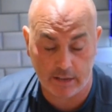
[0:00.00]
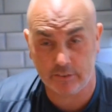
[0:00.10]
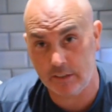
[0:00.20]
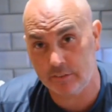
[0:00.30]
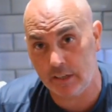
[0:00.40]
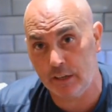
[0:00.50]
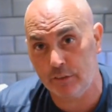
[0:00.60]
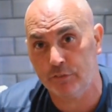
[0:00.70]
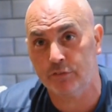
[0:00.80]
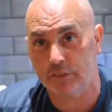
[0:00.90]
Stay
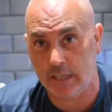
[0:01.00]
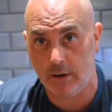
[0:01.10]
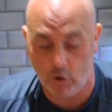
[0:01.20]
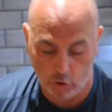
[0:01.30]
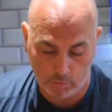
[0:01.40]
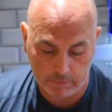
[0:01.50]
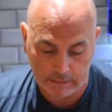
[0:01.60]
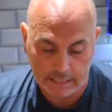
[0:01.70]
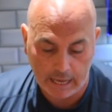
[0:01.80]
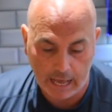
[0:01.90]
safe, stay home,
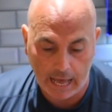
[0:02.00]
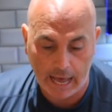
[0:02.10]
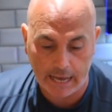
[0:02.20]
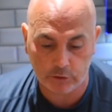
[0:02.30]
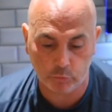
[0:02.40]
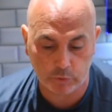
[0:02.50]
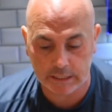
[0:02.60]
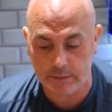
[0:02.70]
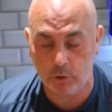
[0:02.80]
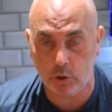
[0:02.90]
and
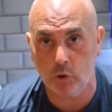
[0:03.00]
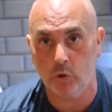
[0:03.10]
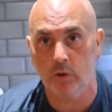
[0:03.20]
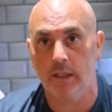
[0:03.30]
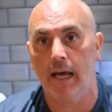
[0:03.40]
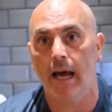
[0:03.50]
we will